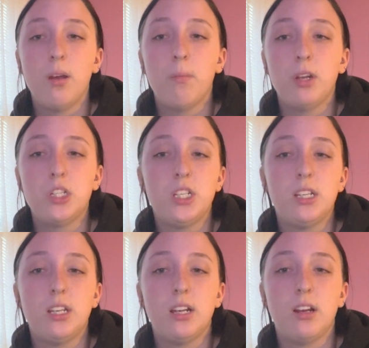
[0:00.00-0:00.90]
but
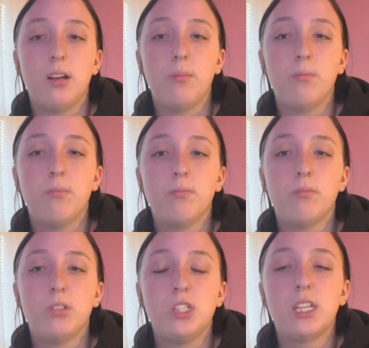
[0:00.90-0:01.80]
she's
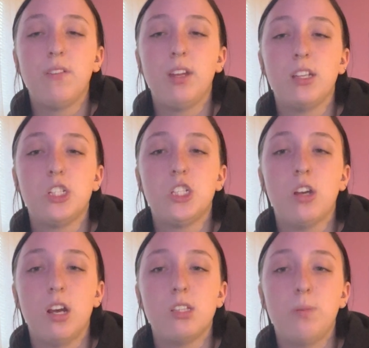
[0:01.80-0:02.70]
giving
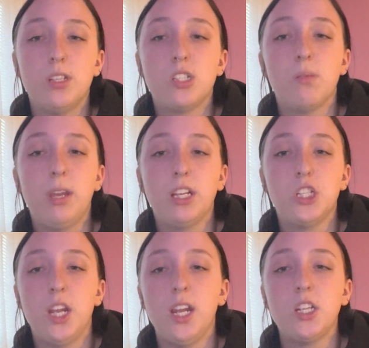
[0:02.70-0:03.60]
a speech to make a
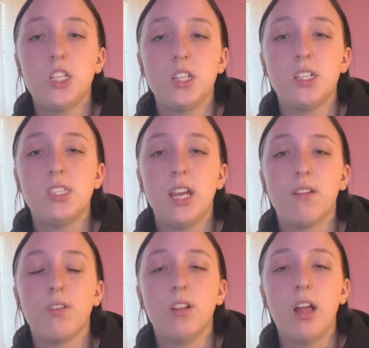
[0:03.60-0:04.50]
change and to
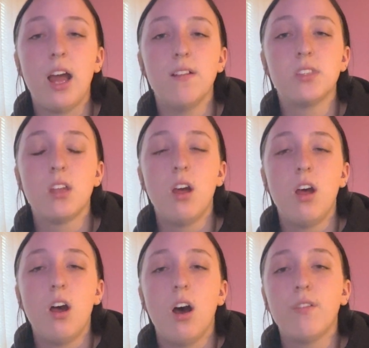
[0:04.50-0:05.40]
stand for the lives
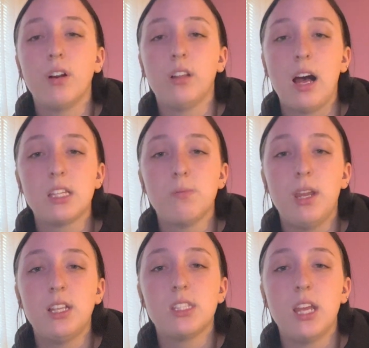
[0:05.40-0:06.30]
of her
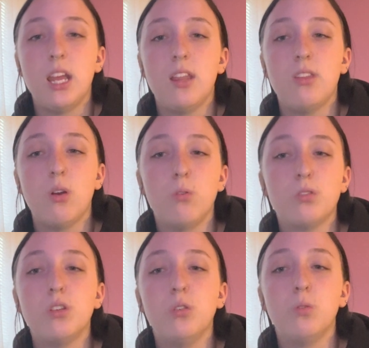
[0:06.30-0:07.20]
classmates and
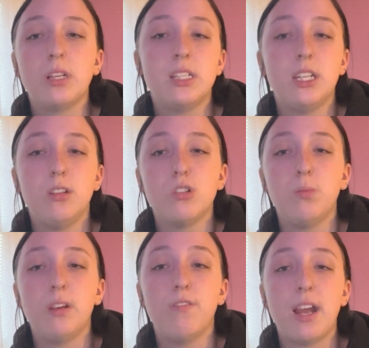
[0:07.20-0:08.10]
those who continue to
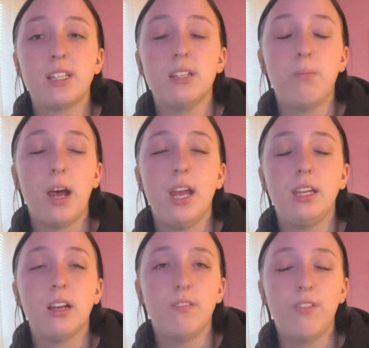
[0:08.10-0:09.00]
be affected by
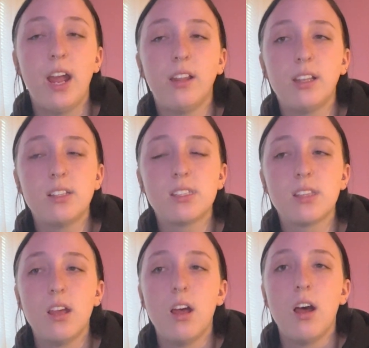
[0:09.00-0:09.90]
gun
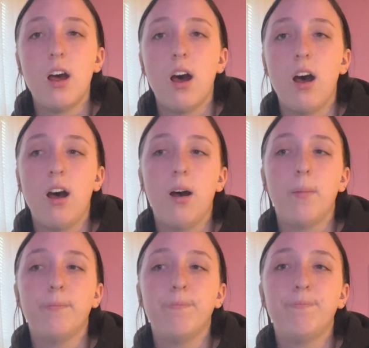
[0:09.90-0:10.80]
violence.
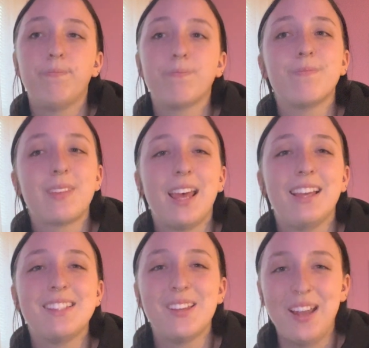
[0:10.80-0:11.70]

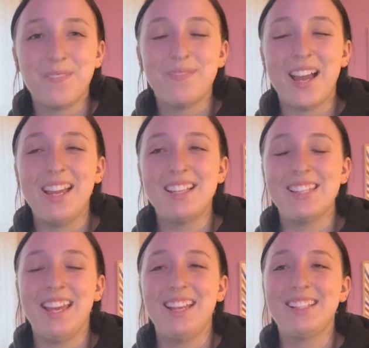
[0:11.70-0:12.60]
So yeah, that
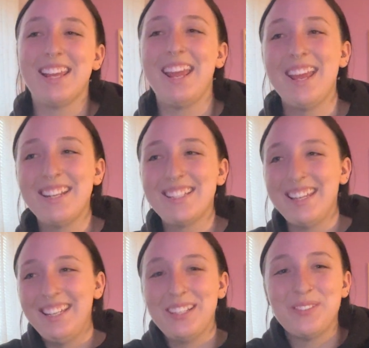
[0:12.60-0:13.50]
is it, and
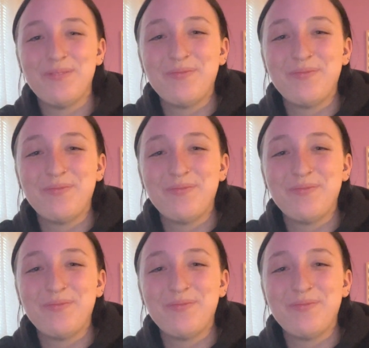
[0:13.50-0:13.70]
thank you.